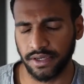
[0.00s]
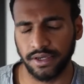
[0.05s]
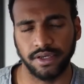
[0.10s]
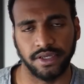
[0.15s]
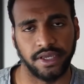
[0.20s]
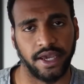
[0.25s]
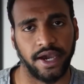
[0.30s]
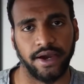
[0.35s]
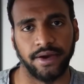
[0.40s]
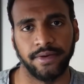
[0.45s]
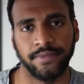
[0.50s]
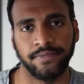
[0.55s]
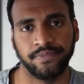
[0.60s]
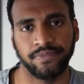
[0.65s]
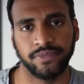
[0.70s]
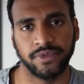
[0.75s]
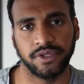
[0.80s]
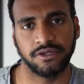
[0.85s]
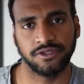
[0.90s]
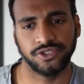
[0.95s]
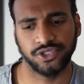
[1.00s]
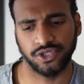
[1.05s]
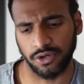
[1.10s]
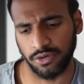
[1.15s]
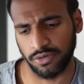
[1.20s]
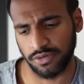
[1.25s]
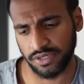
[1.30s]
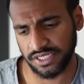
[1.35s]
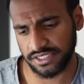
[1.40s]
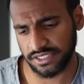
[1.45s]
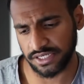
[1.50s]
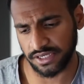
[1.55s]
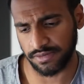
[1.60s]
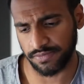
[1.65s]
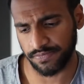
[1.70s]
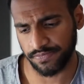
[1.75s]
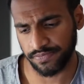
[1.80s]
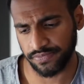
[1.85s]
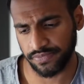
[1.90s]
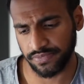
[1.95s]
Yeah. So listen,
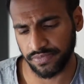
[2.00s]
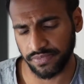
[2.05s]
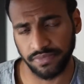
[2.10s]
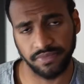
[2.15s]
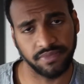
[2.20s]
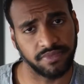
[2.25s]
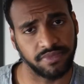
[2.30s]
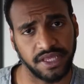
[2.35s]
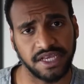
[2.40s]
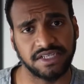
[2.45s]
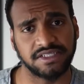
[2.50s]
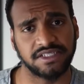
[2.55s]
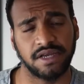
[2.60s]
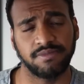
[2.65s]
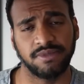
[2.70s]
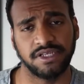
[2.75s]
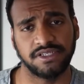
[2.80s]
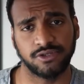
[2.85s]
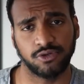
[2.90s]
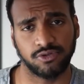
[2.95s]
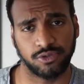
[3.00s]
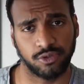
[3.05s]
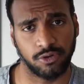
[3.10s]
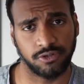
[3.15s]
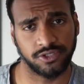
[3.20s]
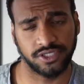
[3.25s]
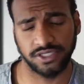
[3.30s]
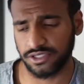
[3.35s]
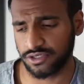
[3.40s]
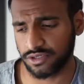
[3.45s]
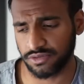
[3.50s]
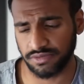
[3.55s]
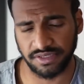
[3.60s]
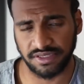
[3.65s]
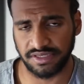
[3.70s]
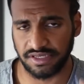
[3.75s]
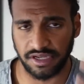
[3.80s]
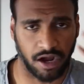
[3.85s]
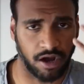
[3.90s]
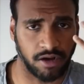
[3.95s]
next time these thoughts
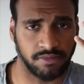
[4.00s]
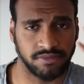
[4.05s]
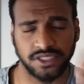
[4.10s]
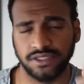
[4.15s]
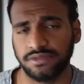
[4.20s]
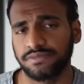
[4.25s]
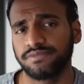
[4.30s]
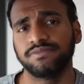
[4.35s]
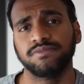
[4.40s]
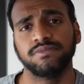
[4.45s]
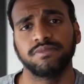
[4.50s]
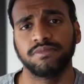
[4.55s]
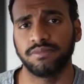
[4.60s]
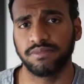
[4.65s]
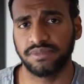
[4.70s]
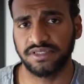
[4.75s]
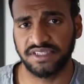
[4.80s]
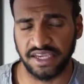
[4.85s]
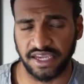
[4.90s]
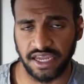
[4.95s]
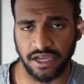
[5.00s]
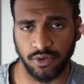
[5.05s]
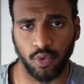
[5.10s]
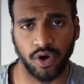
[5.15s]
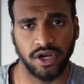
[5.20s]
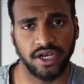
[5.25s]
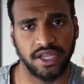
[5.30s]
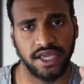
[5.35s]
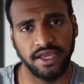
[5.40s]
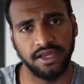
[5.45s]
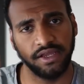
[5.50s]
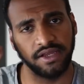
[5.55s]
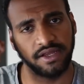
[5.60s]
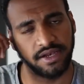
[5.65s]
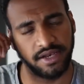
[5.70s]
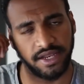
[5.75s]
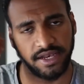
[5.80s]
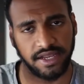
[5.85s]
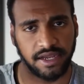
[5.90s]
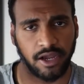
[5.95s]
comes, take in one ear,
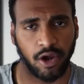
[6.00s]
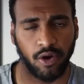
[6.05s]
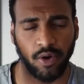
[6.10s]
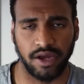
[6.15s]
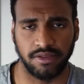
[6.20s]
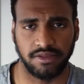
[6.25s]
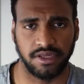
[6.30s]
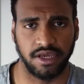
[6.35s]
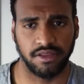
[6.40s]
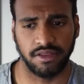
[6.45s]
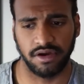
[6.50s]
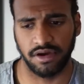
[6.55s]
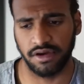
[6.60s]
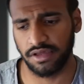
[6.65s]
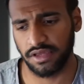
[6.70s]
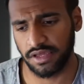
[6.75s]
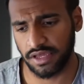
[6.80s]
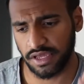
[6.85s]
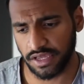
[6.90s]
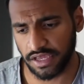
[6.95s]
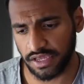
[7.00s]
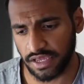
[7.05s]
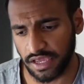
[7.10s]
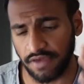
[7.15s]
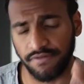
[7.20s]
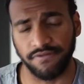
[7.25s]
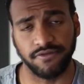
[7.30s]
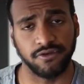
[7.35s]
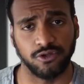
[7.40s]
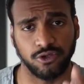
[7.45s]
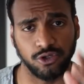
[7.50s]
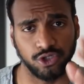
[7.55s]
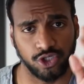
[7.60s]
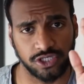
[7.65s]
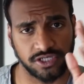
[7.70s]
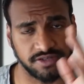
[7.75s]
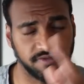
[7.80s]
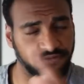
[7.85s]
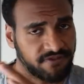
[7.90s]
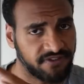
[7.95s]
let it go out the other. If you
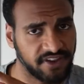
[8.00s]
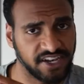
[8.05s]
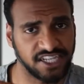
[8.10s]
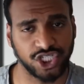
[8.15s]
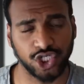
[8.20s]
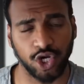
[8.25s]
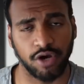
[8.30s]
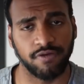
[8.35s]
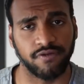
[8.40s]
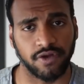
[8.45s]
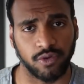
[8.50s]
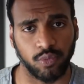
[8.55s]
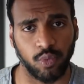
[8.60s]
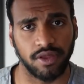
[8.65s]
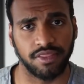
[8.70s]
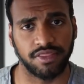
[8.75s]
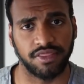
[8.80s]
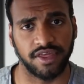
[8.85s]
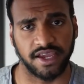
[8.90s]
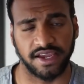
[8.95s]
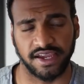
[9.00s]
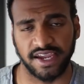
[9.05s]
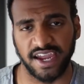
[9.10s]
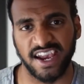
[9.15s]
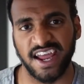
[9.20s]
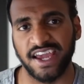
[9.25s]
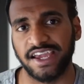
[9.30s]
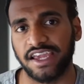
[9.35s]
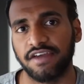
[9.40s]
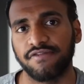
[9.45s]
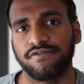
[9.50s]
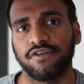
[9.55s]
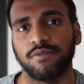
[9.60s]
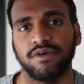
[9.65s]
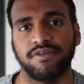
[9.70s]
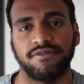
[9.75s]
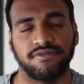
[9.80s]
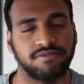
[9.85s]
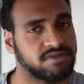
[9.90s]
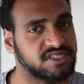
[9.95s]
just finish off with one thing, can I get from
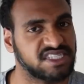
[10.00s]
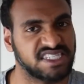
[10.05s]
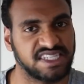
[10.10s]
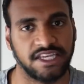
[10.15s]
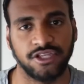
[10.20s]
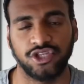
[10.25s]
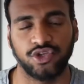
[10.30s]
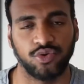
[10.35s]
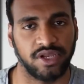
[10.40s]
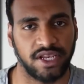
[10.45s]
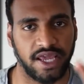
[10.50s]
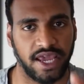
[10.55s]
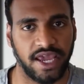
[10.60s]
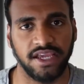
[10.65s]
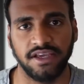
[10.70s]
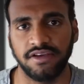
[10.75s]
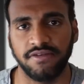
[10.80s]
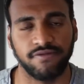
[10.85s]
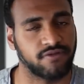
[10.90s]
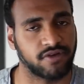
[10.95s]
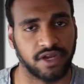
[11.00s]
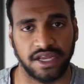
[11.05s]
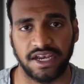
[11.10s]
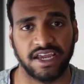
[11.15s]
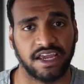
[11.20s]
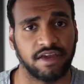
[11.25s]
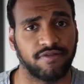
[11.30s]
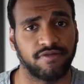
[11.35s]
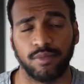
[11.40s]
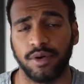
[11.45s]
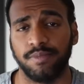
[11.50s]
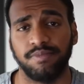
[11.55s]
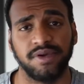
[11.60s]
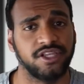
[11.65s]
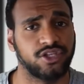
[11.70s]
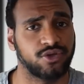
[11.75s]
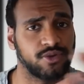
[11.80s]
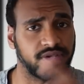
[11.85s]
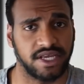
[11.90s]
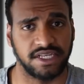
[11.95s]
a C to an A? Can I get from a
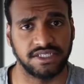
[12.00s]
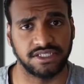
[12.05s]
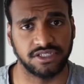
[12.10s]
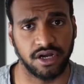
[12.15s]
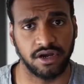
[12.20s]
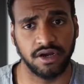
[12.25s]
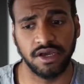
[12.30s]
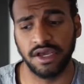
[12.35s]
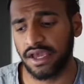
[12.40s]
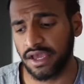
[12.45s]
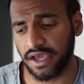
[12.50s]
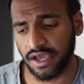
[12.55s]
B to an A star?